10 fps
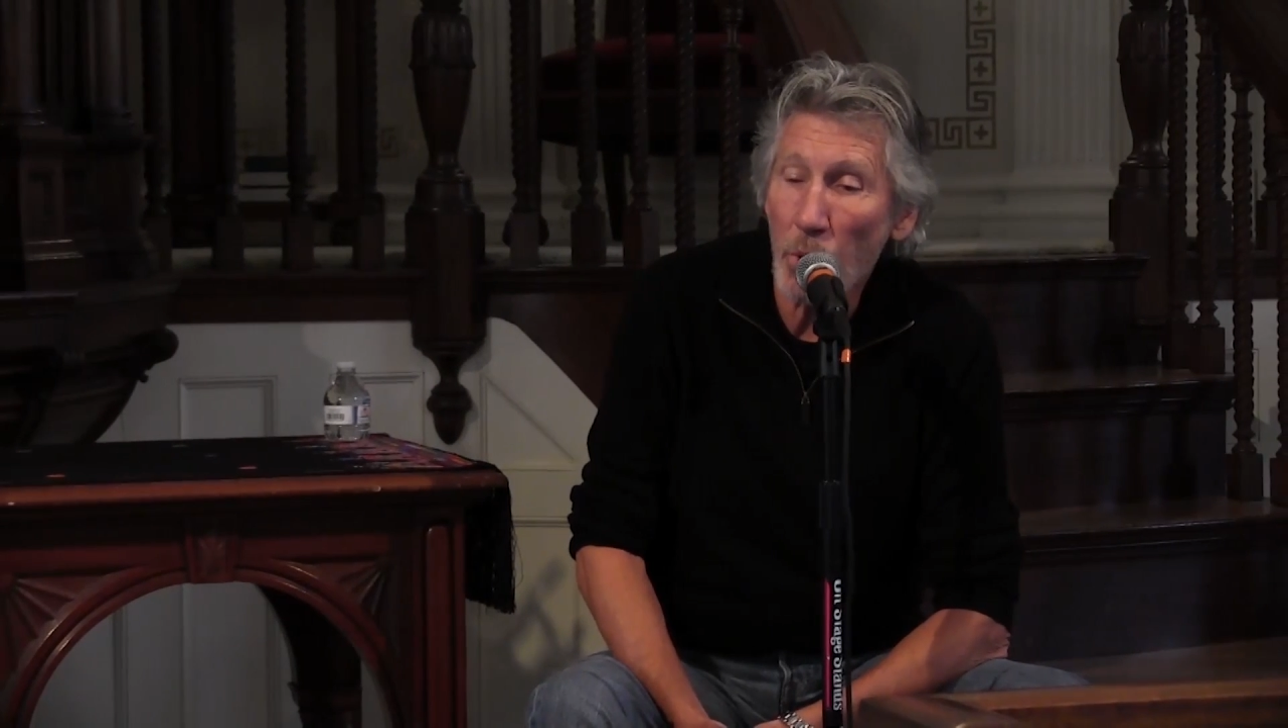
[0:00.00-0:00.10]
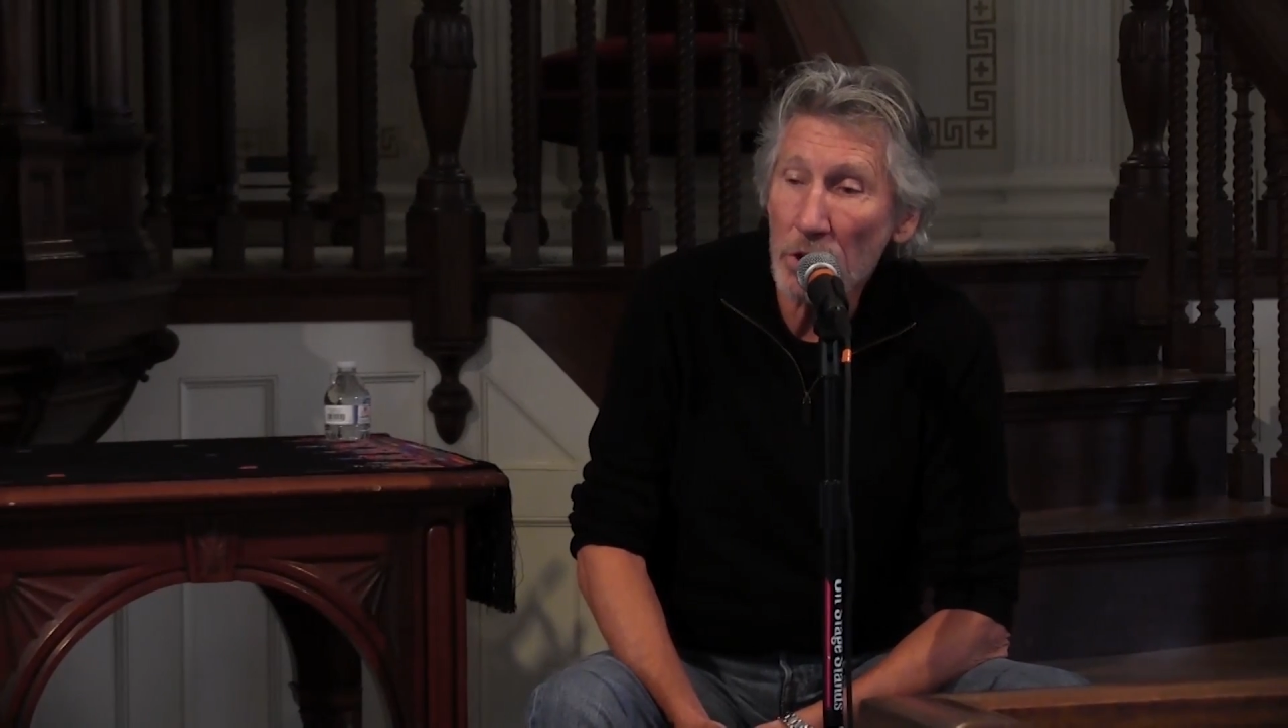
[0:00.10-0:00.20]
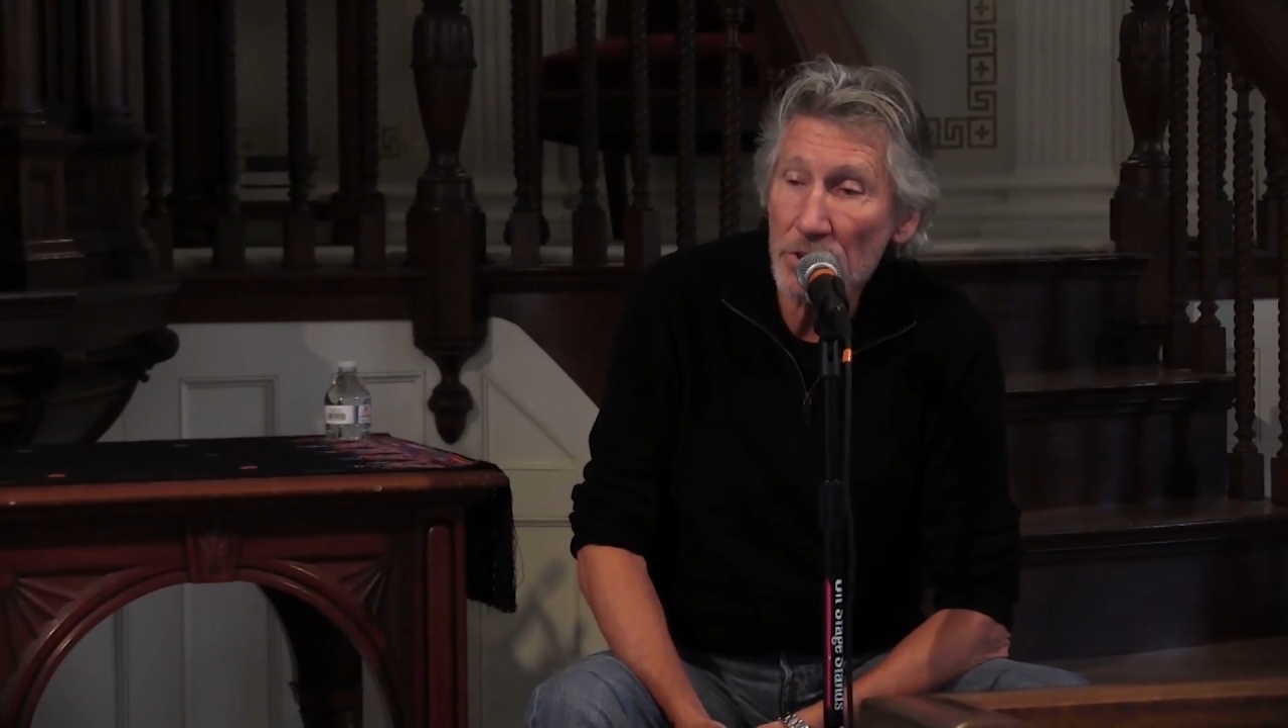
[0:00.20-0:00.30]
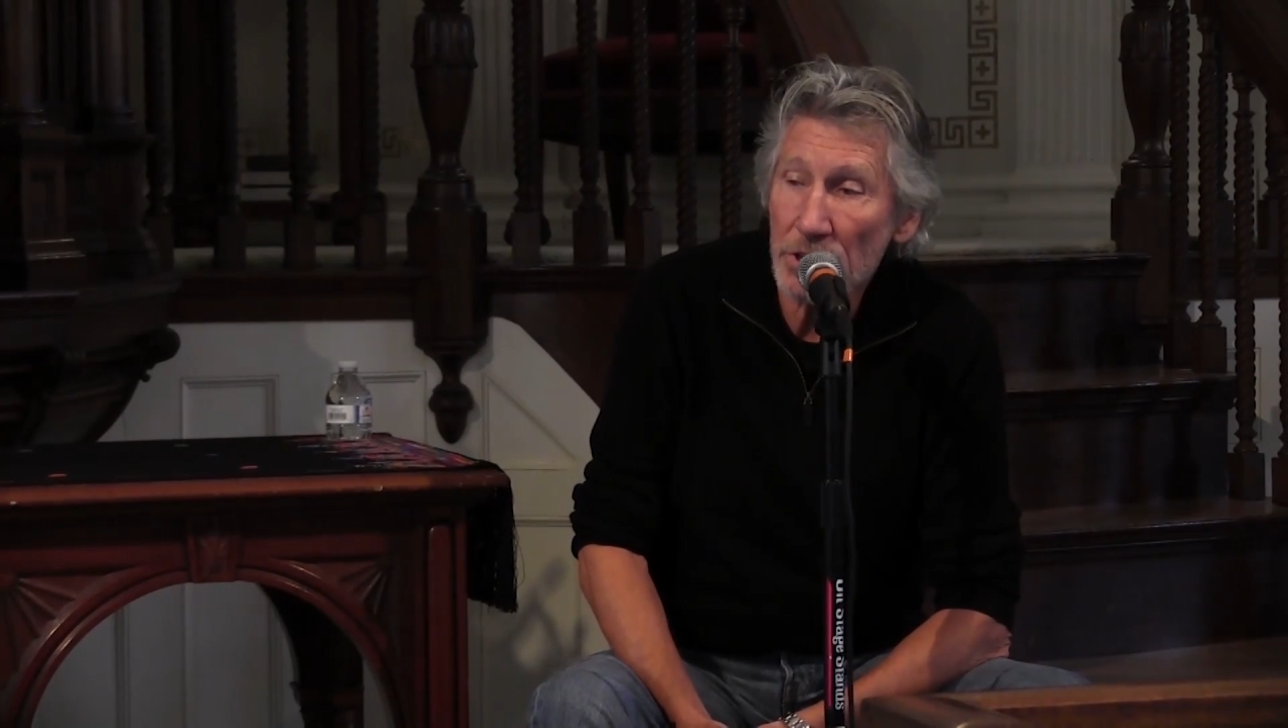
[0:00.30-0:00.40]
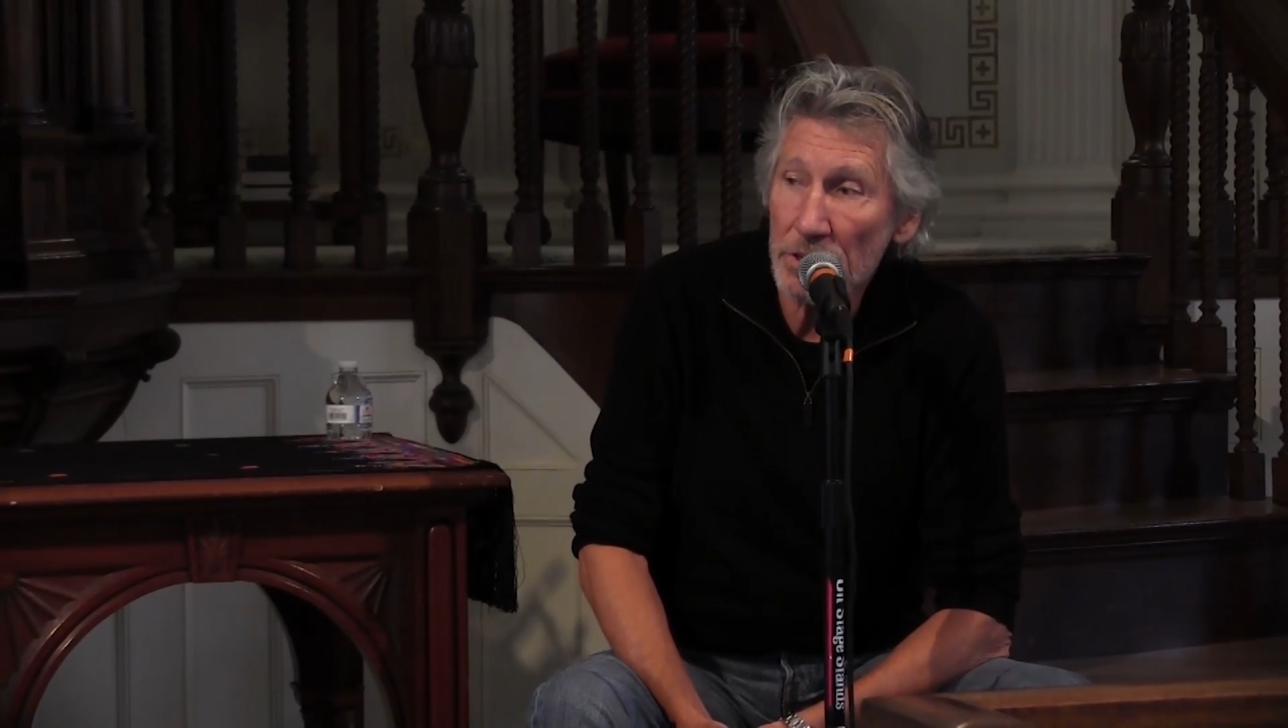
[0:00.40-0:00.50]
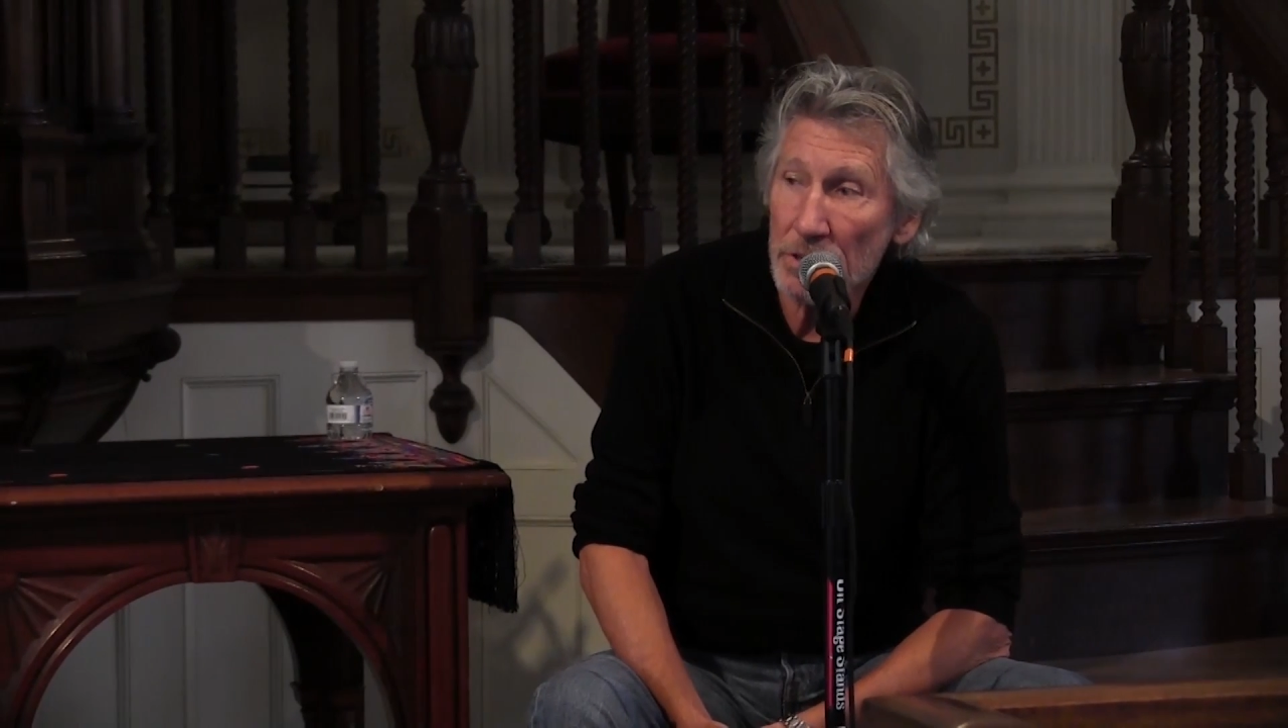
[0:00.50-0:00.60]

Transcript: what